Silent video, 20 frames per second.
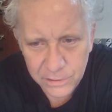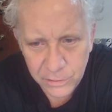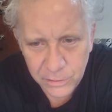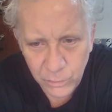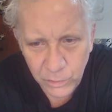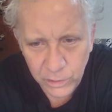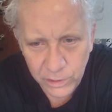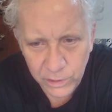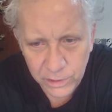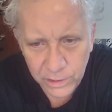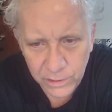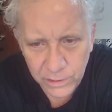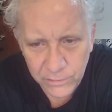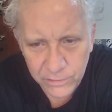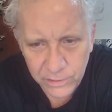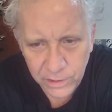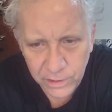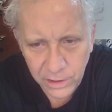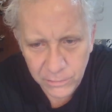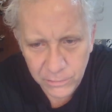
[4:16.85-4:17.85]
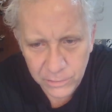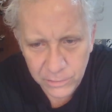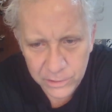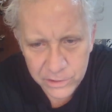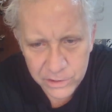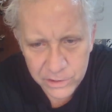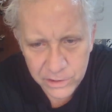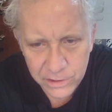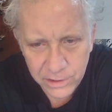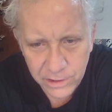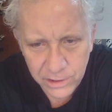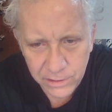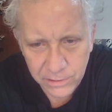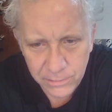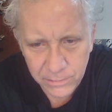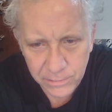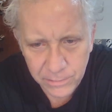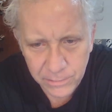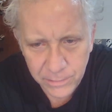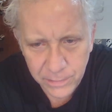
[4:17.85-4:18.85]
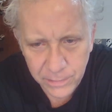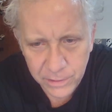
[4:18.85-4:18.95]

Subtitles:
she wouldn't have done what she did.